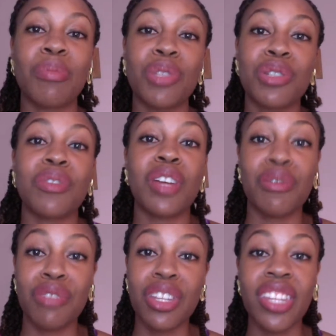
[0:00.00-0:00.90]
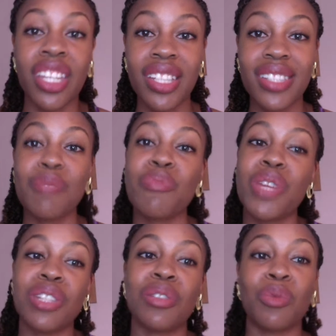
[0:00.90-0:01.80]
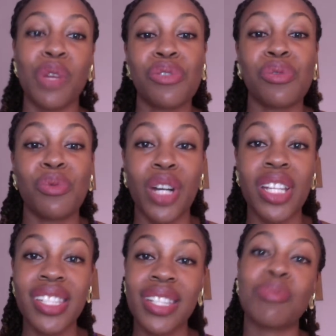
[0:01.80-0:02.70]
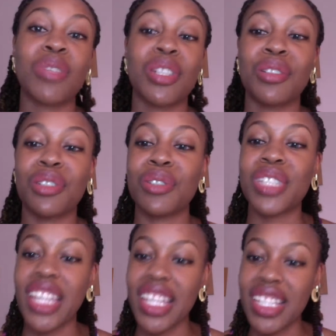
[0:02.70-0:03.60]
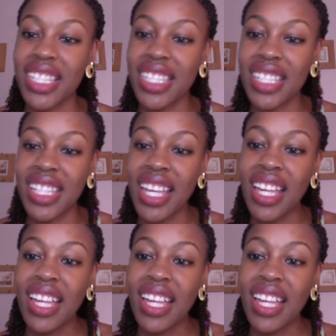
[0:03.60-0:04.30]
a bit of everything depending on what you want and depending on your taste.